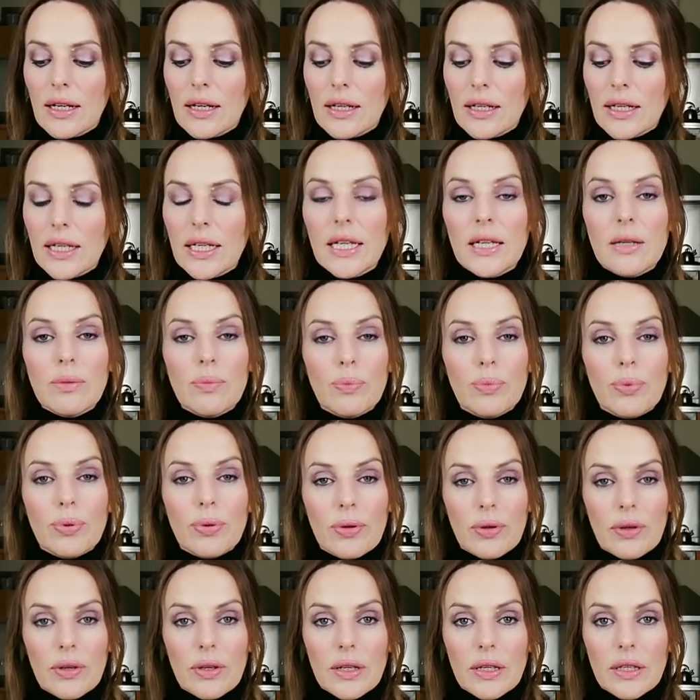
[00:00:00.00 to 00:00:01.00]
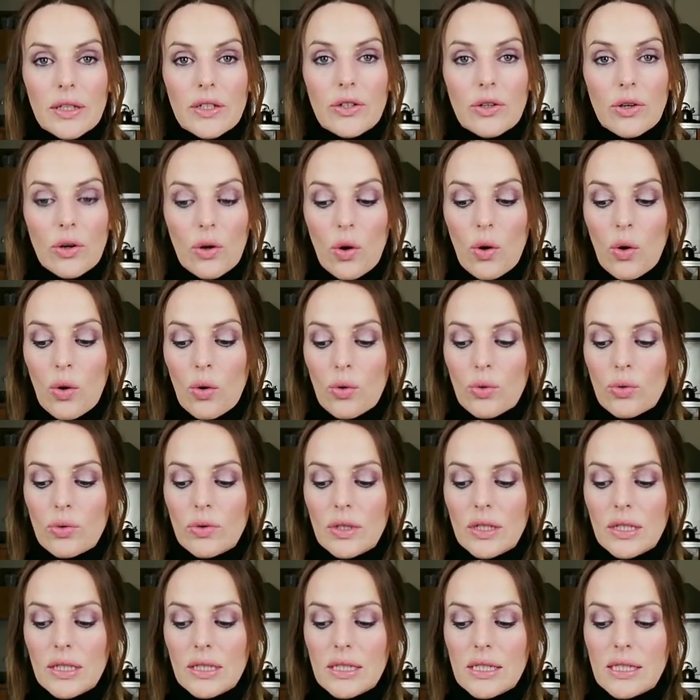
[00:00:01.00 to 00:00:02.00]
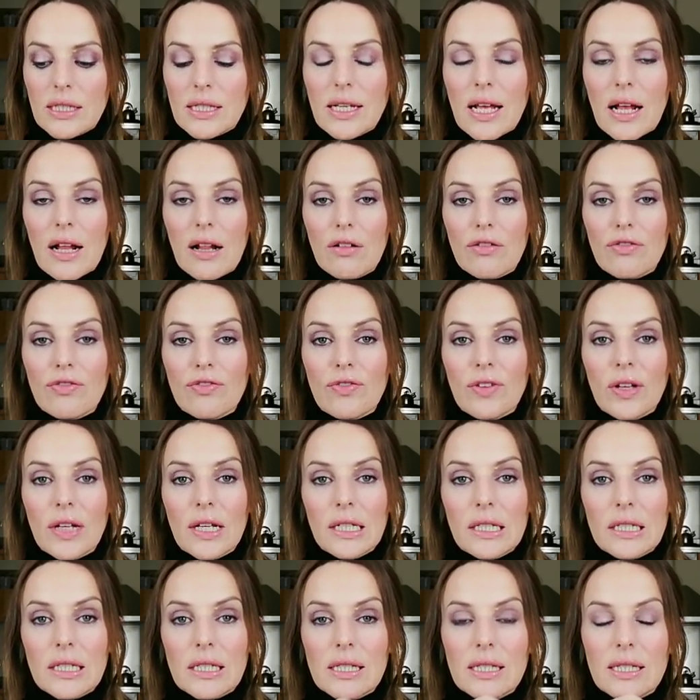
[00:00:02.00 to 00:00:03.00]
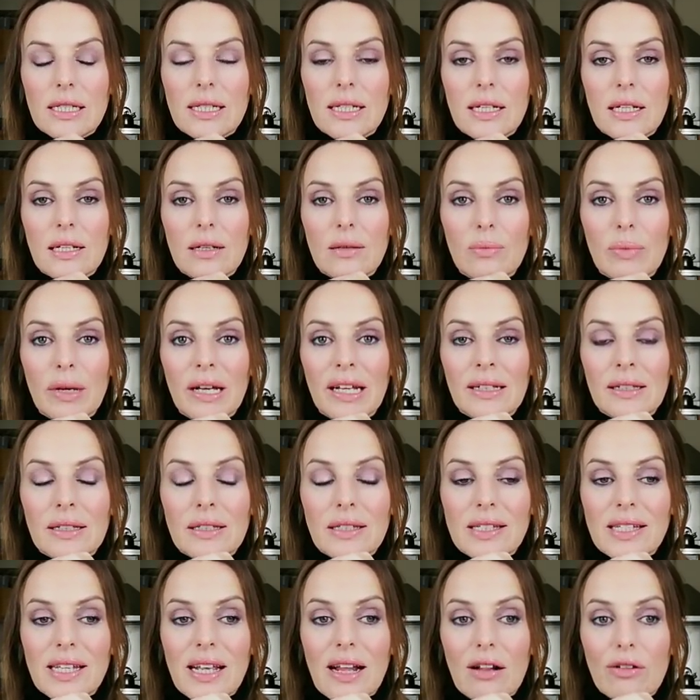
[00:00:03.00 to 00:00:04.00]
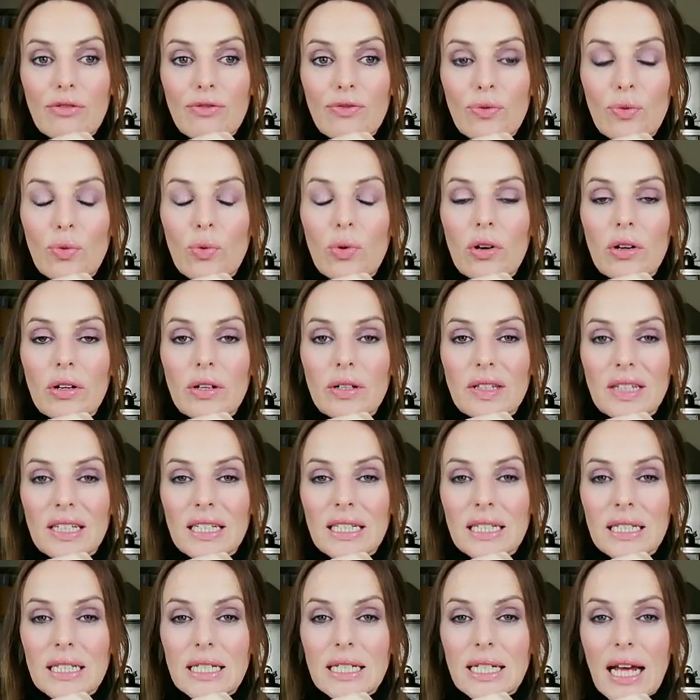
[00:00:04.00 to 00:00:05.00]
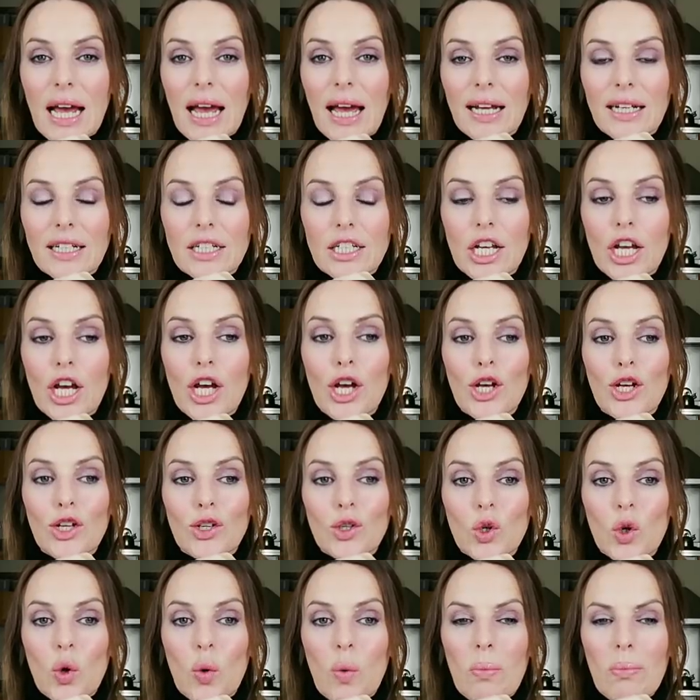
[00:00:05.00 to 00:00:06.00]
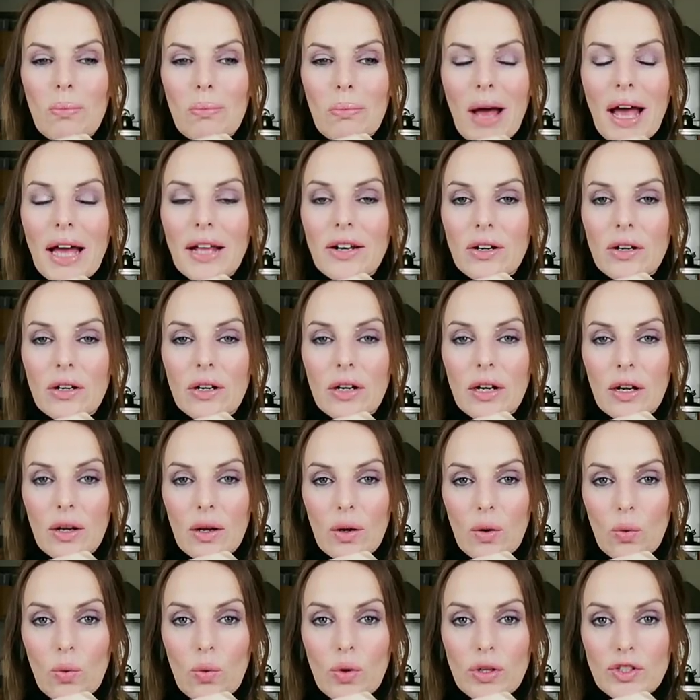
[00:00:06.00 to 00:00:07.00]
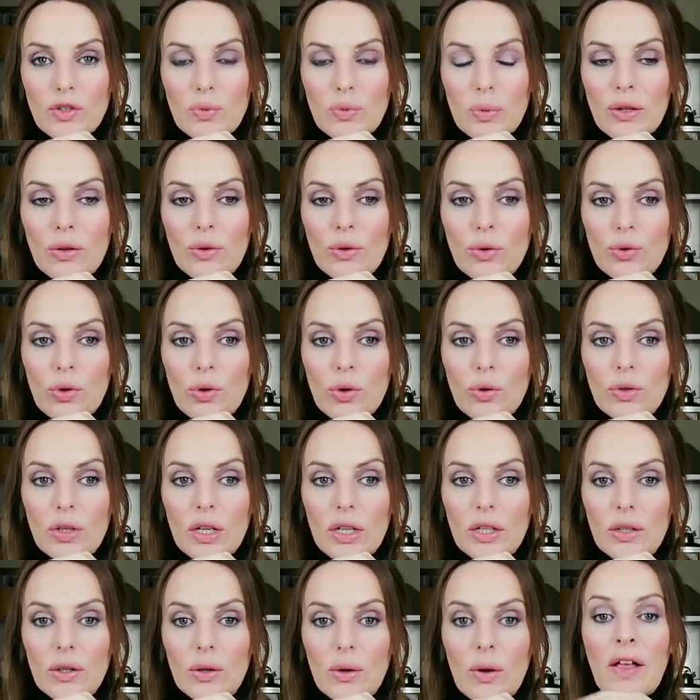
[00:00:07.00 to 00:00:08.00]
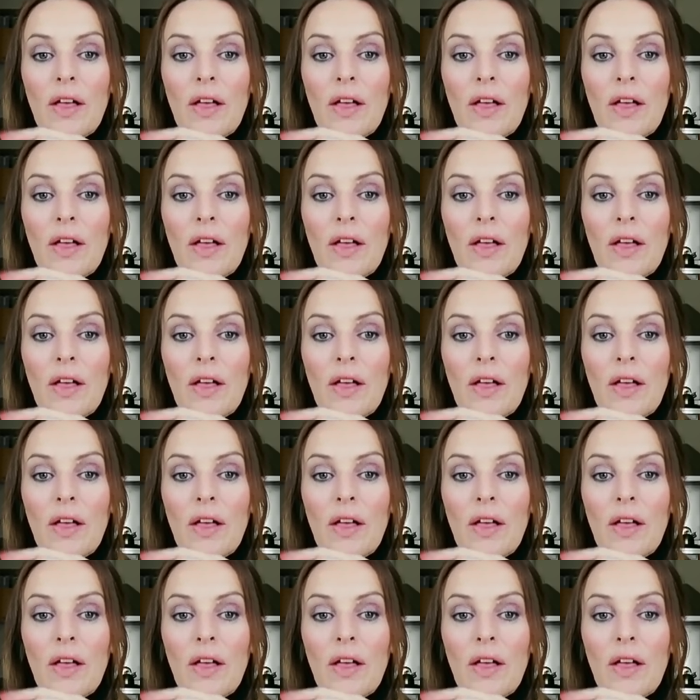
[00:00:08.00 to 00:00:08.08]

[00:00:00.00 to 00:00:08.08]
keep your own self-esteem and self-worth intact, no matter what's been thrown at you.